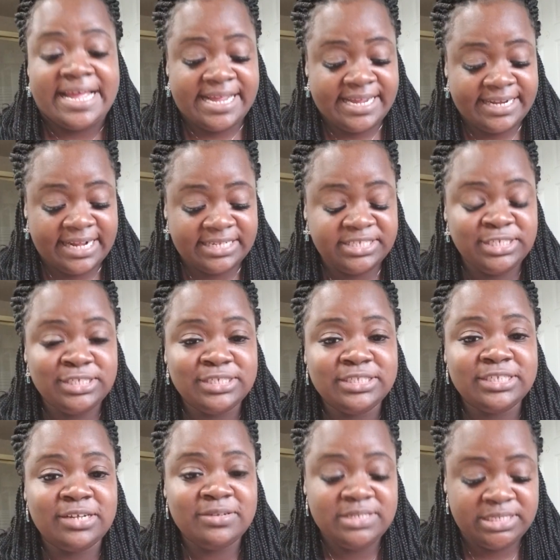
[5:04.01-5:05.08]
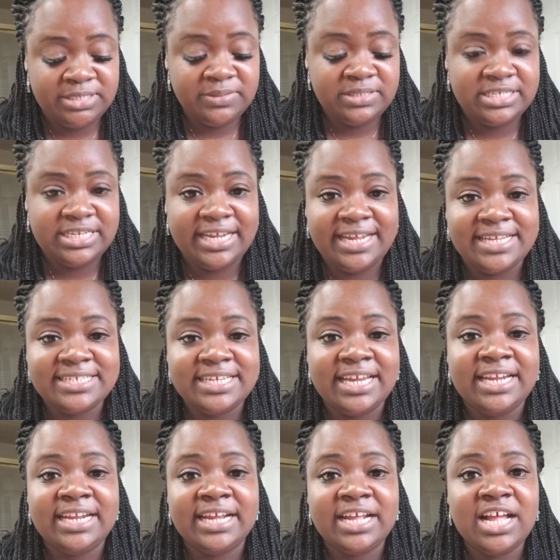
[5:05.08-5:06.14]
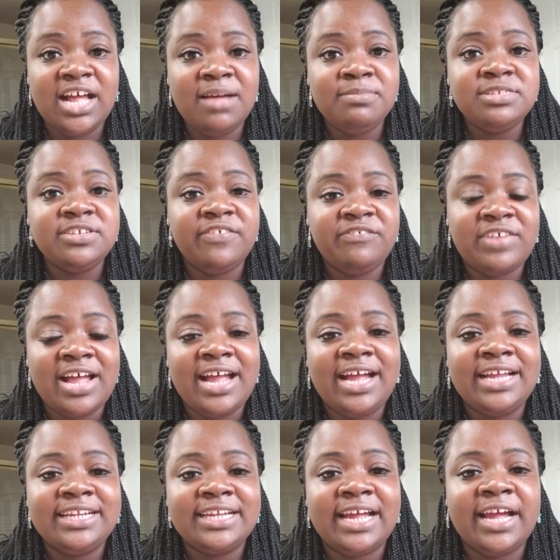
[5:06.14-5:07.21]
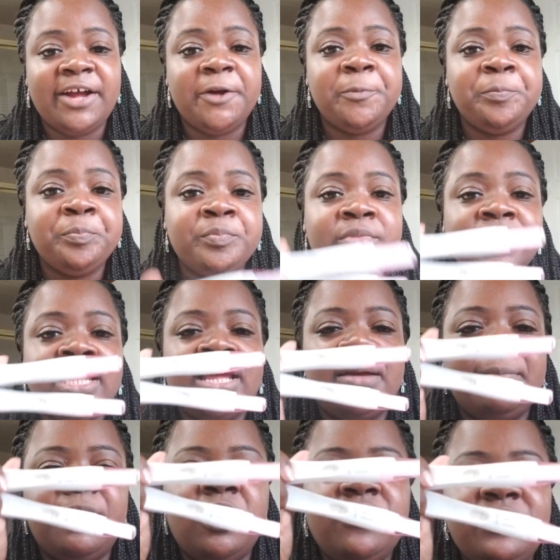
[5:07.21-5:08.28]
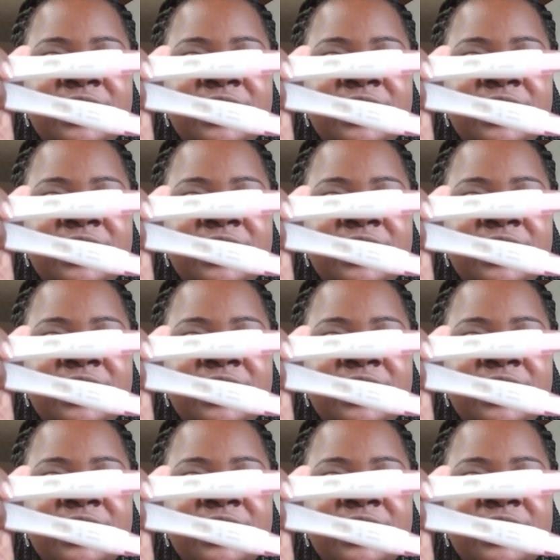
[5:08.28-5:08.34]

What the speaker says: And I took those 2 tests, and come to find out, both of